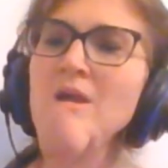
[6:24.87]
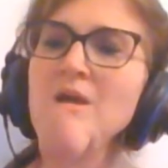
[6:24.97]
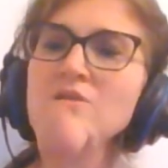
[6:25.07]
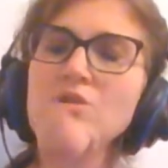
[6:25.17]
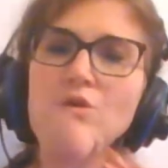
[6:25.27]

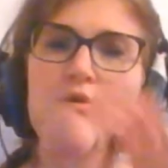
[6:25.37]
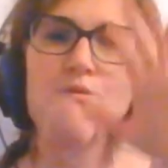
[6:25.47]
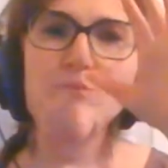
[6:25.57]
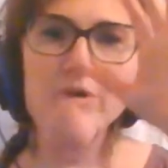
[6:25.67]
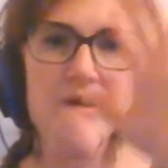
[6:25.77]
So you
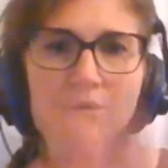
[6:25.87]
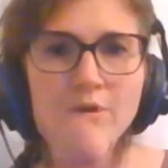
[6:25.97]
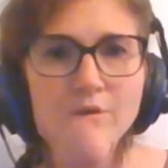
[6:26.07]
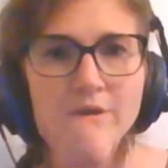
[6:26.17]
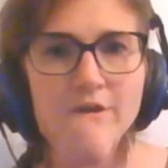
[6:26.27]
print out
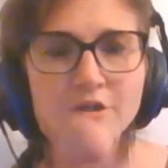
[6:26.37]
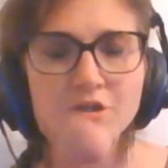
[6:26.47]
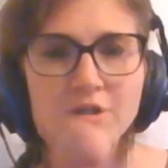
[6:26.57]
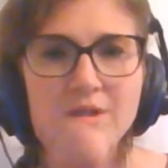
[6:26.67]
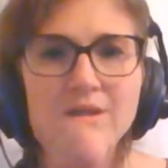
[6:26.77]
your lyric
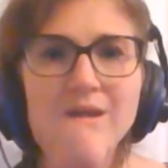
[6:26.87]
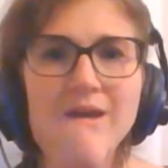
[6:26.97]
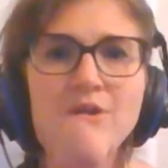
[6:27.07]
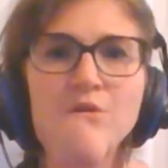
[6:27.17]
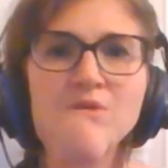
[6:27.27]
sheet
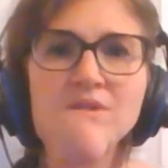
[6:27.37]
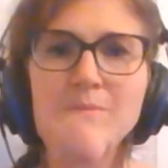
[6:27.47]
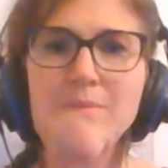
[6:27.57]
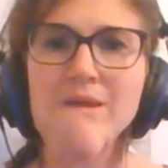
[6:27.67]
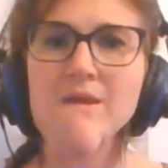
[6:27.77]
and you
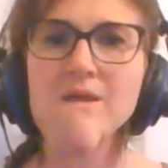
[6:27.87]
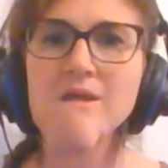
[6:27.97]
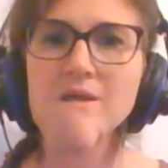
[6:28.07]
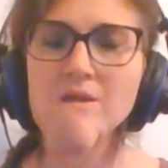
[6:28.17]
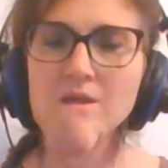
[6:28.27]
speak
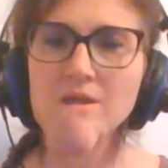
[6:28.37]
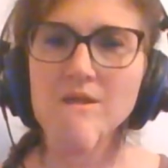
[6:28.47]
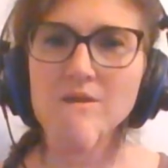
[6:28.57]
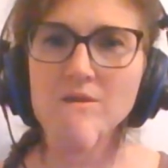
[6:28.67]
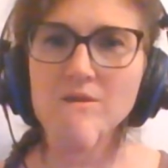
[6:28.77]

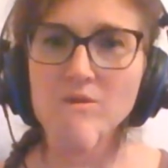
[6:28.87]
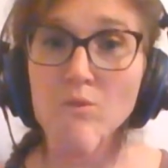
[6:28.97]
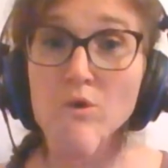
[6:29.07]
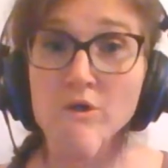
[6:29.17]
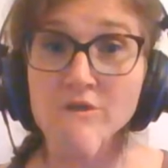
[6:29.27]
the
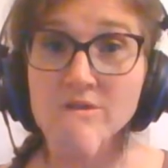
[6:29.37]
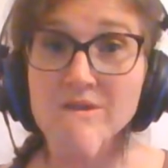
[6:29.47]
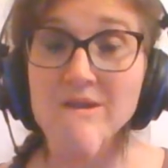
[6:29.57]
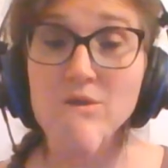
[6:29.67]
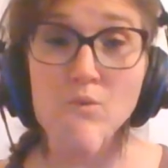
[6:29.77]
words that
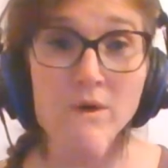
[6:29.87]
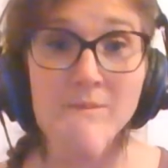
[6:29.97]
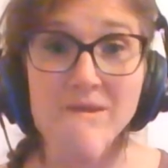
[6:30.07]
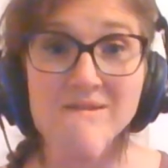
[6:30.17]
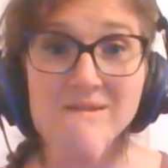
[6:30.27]
you want to
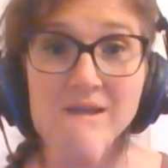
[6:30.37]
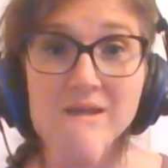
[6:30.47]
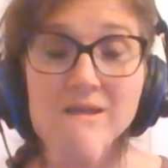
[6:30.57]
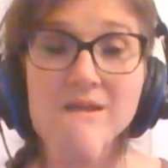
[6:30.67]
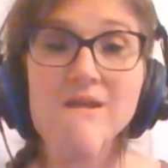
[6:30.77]
be singing.
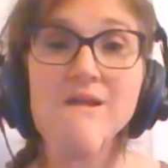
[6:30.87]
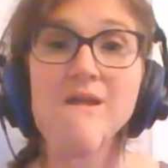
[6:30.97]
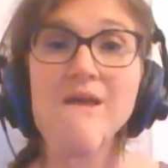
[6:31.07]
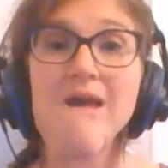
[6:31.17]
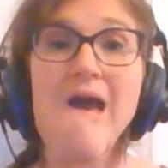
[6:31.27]

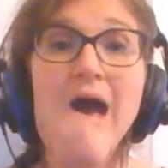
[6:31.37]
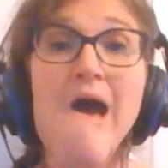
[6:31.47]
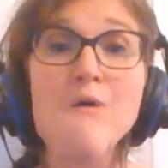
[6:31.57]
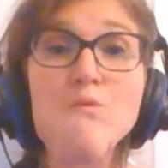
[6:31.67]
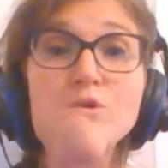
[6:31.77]

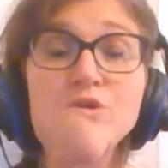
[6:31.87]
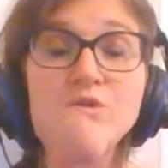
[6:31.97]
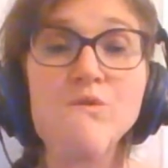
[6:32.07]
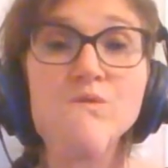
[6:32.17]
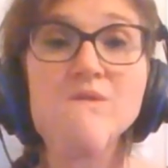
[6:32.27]
How would
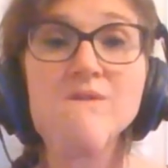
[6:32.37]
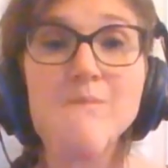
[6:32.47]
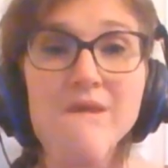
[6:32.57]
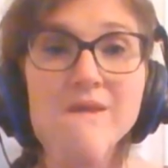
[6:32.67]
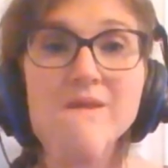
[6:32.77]
you
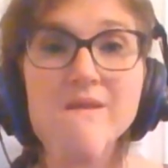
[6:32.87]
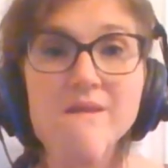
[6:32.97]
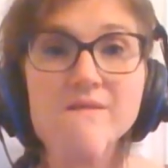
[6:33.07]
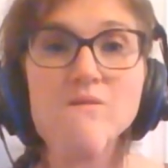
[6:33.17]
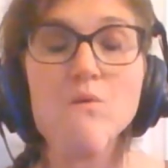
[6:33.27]
speak
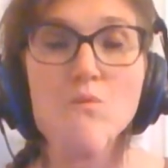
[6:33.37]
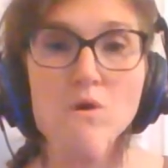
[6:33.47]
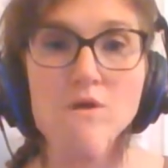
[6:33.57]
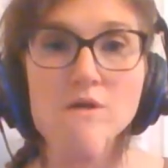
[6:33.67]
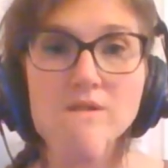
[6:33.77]
these
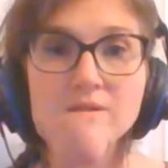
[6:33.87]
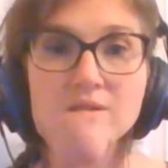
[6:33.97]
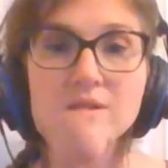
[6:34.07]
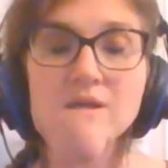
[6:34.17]
words?